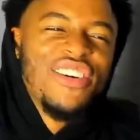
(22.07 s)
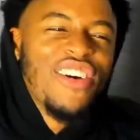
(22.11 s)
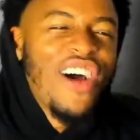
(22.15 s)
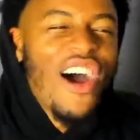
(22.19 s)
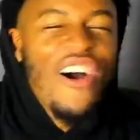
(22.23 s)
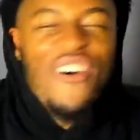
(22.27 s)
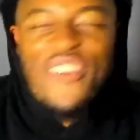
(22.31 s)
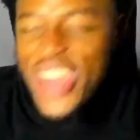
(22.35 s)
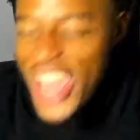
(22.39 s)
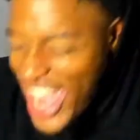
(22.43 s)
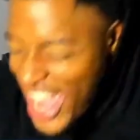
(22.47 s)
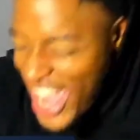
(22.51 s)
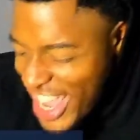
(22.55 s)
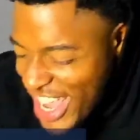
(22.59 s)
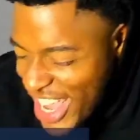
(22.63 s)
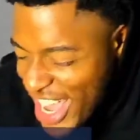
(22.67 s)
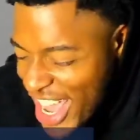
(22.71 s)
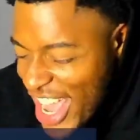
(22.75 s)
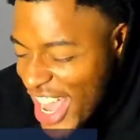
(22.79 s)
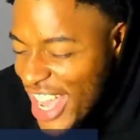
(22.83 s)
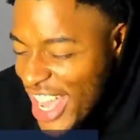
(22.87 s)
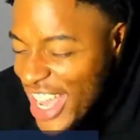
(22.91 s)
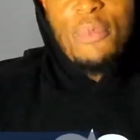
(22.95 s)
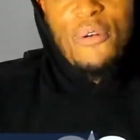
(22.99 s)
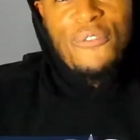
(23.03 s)
Okay,
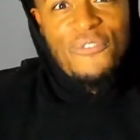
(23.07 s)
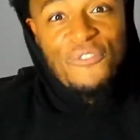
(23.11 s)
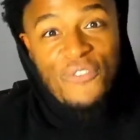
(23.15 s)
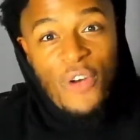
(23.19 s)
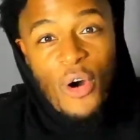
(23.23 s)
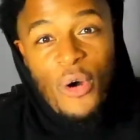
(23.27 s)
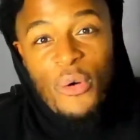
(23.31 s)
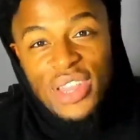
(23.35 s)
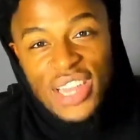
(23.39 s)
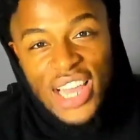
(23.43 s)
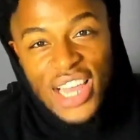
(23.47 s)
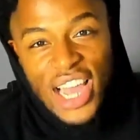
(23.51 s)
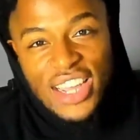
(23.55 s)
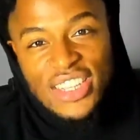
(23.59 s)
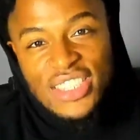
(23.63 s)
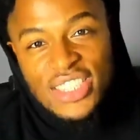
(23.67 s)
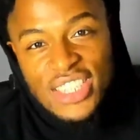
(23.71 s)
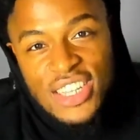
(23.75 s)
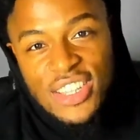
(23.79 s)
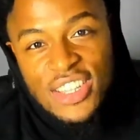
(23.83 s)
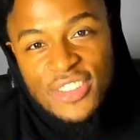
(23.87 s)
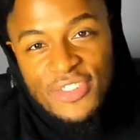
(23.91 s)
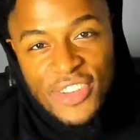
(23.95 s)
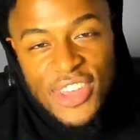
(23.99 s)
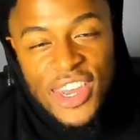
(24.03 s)
before we log into
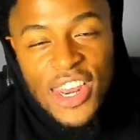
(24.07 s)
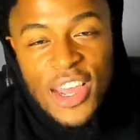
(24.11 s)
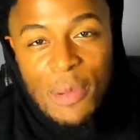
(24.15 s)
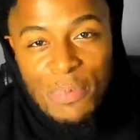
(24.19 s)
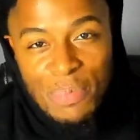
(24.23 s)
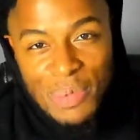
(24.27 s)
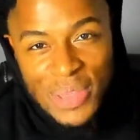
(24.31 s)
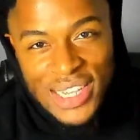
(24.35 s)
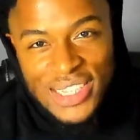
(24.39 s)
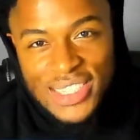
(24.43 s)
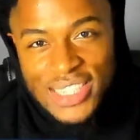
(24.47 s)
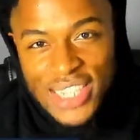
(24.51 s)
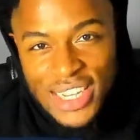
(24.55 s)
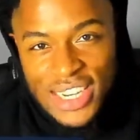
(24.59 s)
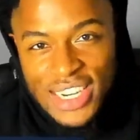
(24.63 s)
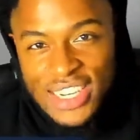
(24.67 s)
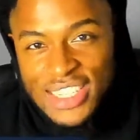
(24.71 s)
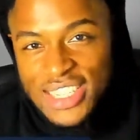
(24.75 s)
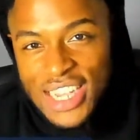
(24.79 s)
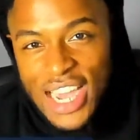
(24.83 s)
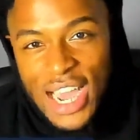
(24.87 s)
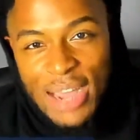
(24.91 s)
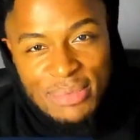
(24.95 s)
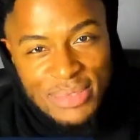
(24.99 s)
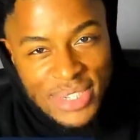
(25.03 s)
this video, please take the
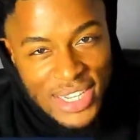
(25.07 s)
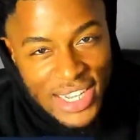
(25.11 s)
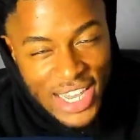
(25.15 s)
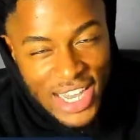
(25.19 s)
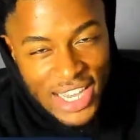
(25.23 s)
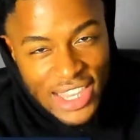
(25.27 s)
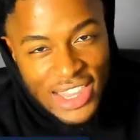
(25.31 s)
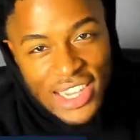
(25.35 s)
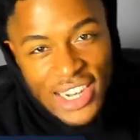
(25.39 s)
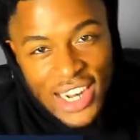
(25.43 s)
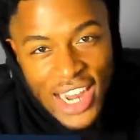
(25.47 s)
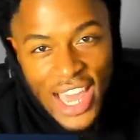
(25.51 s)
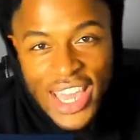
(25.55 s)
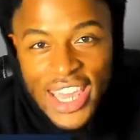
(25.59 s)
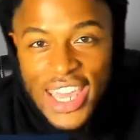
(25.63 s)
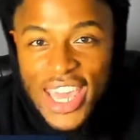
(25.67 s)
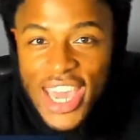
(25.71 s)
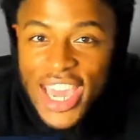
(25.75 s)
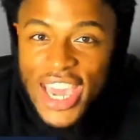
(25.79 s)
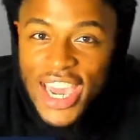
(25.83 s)
time to hit the like,